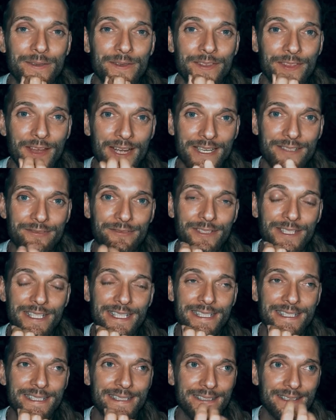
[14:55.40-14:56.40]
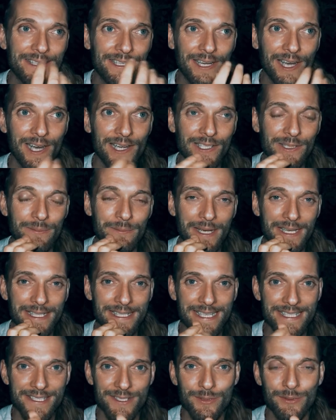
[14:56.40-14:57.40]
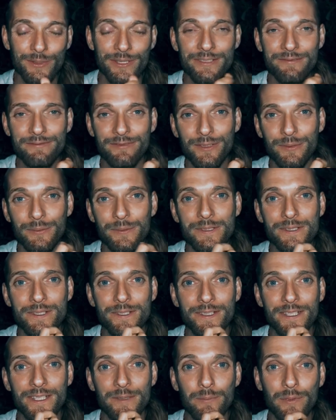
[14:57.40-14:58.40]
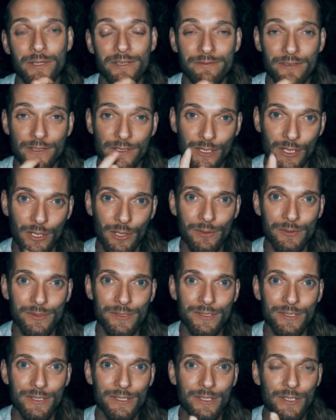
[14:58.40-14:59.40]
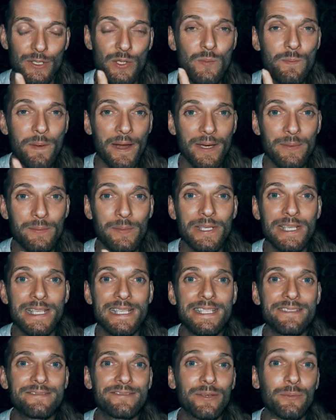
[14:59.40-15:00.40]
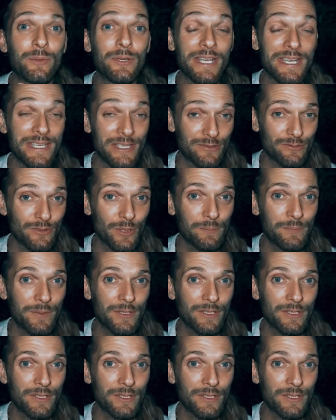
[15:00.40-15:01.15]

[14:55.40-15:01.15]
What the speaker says: thankfully, the carnal mind has no influence on it. But if it could, you better believe it would interrupt